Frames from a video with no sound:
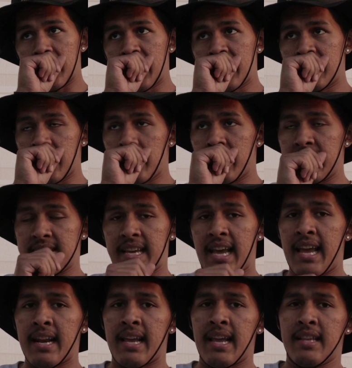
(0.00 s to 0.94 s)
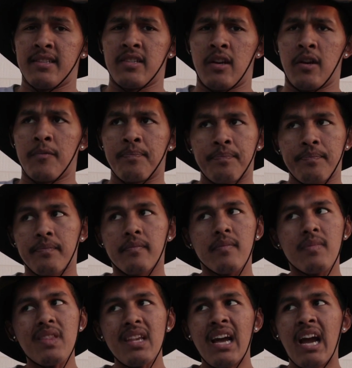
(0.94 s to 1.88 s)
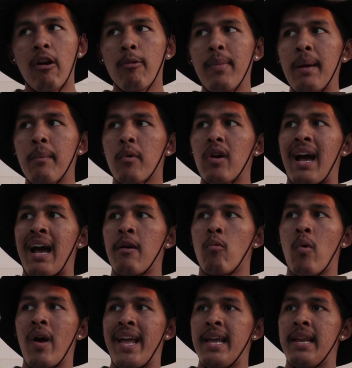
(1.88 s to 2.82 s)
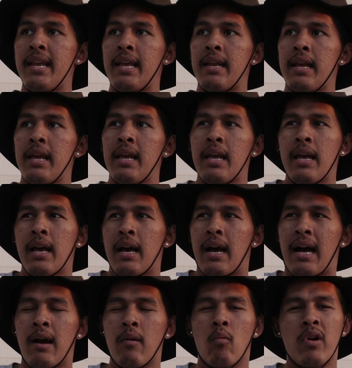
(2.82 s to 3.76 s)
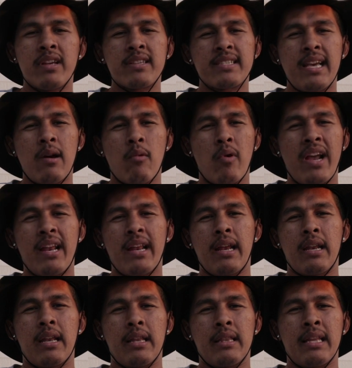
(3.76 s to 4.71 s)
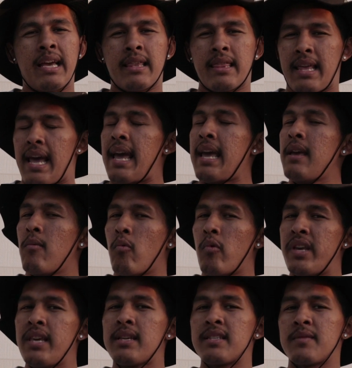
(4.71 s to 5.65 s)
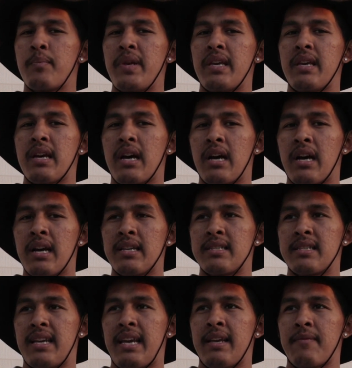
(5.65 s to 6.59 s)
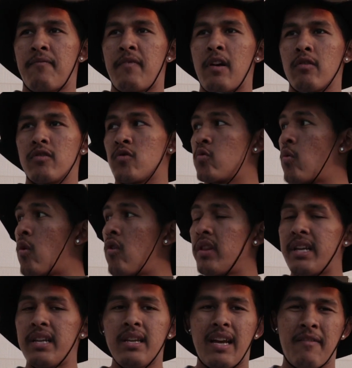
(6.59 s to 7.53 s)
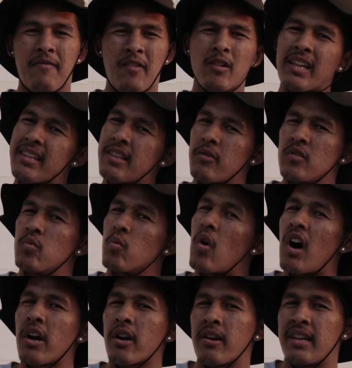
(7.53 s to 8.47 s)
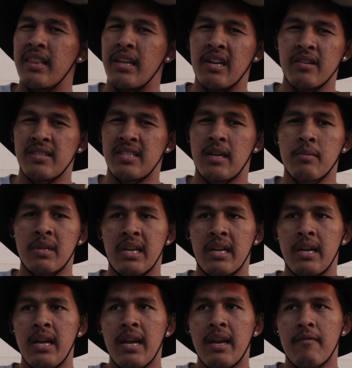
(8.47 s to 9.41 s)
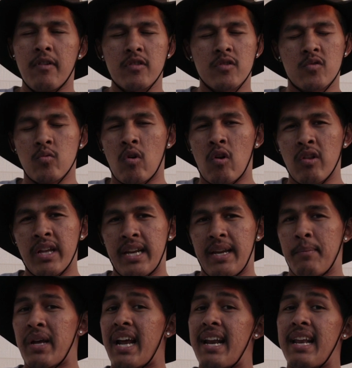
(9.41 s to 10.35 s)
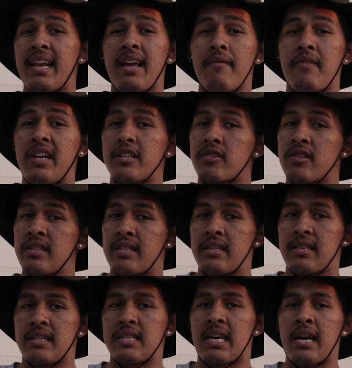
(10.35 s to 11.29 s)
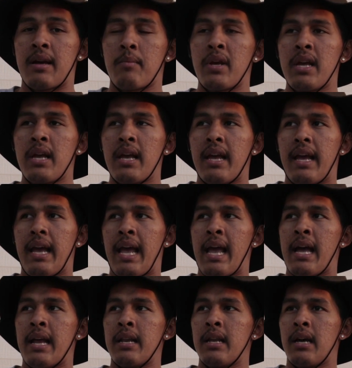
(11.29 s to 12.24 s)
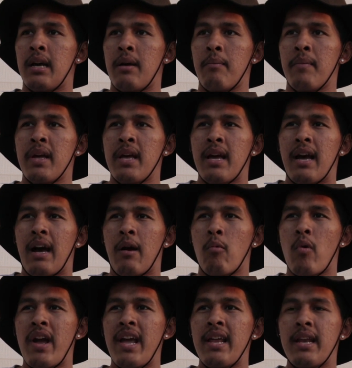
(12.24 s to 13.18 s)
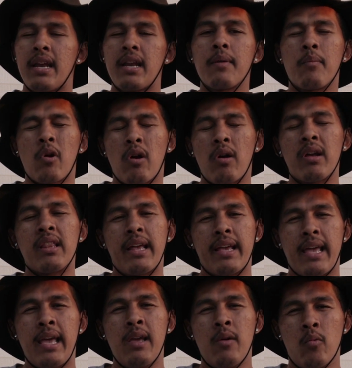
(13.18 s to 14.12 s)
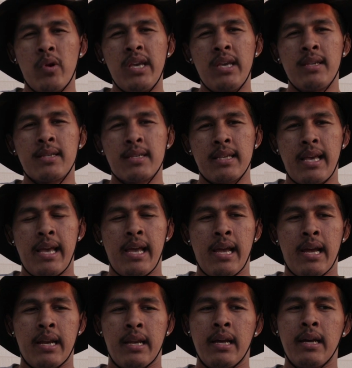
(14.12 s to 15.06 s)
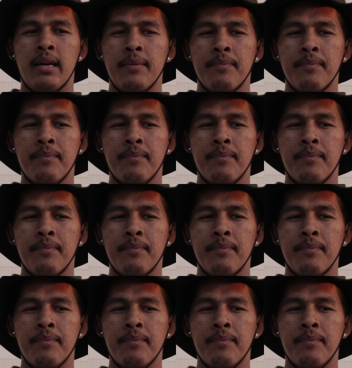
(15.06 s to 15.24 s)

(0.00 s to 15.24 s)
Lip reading: you can skate again. So I remember I waited like the 8 weeks because it felt swollen. I felt like there was water in there or something. It felt swollen, but I didn't have insurance at the time. And I waited probably like 8 weeks and